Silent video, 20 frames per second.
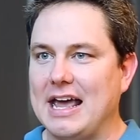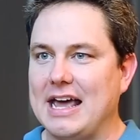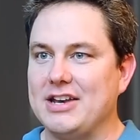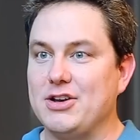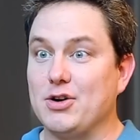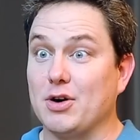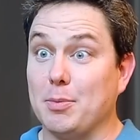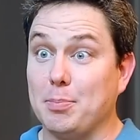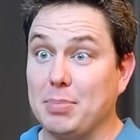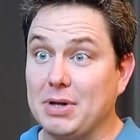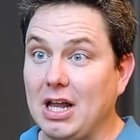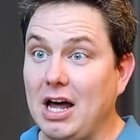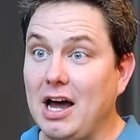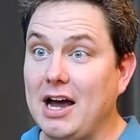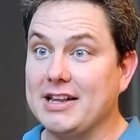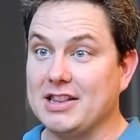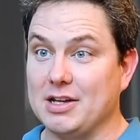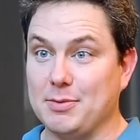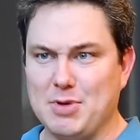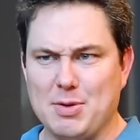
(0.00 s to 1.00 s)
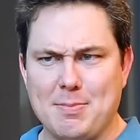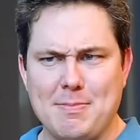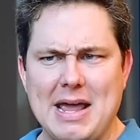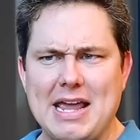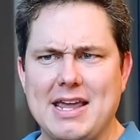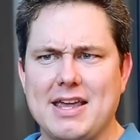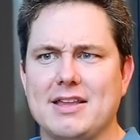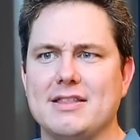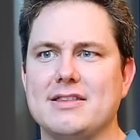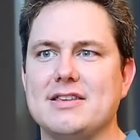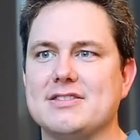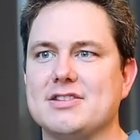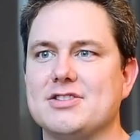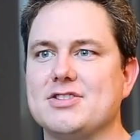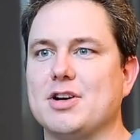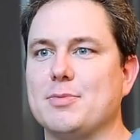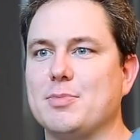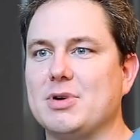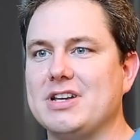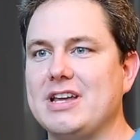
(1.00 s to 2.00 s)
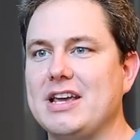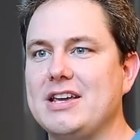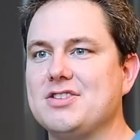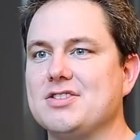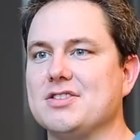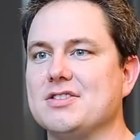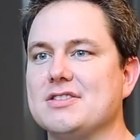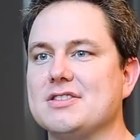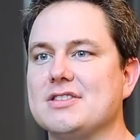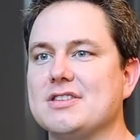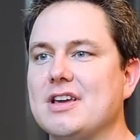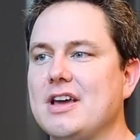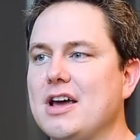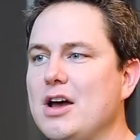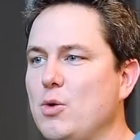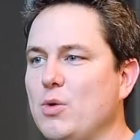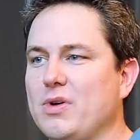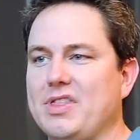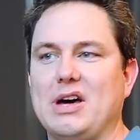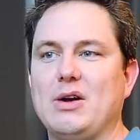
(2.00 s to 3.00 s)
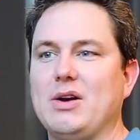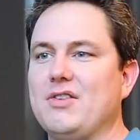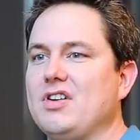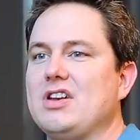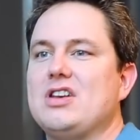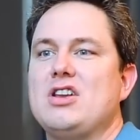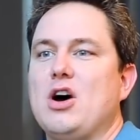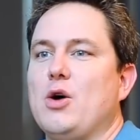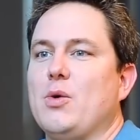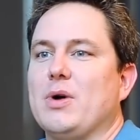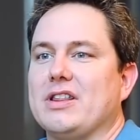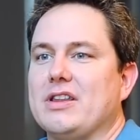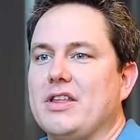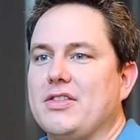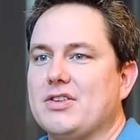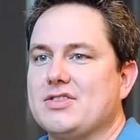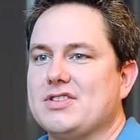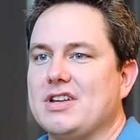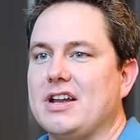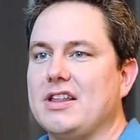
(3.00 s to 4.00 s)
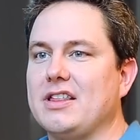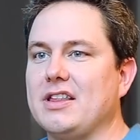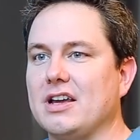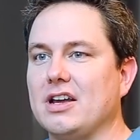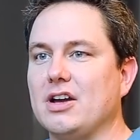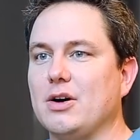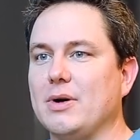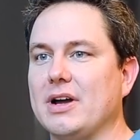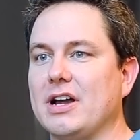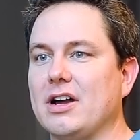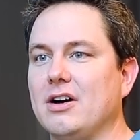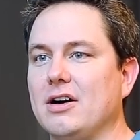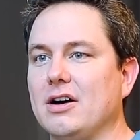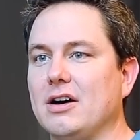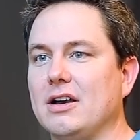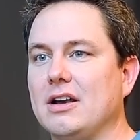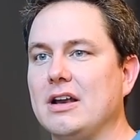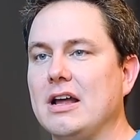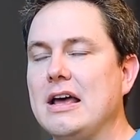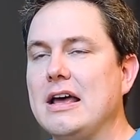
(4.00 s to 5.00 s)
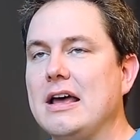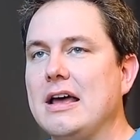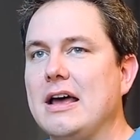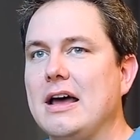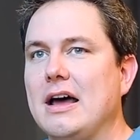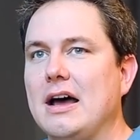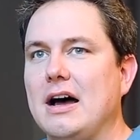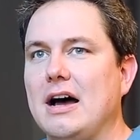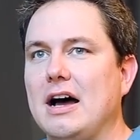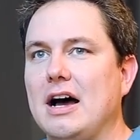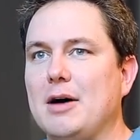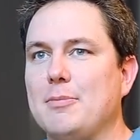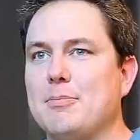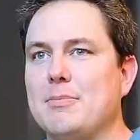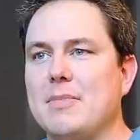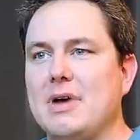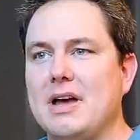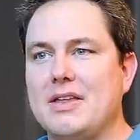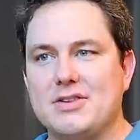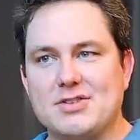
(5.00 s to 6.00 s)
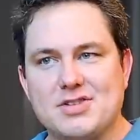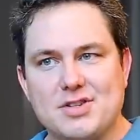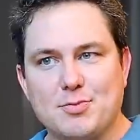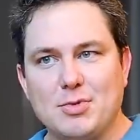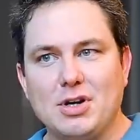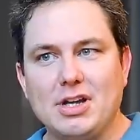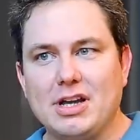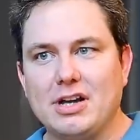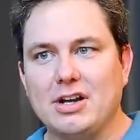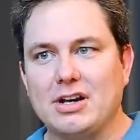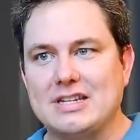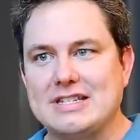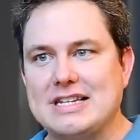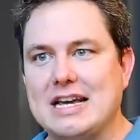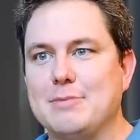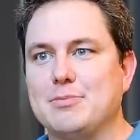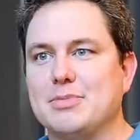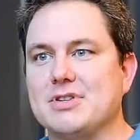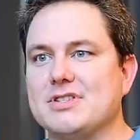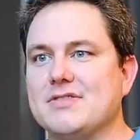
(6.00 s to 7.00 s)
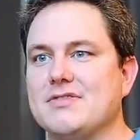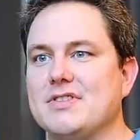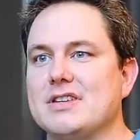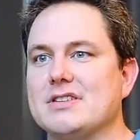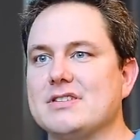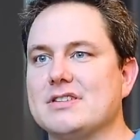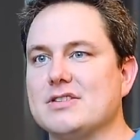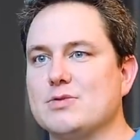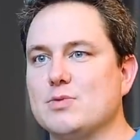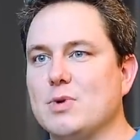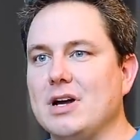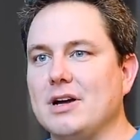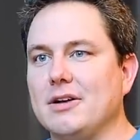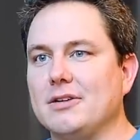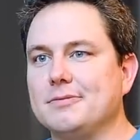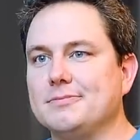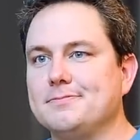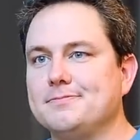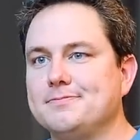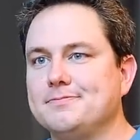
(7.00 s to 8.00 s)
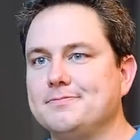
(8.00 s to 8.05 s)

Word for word: and you're applying them. You're making these interpretations without even knowing that there's anything going on. Um, and there's some really good examples of this as well.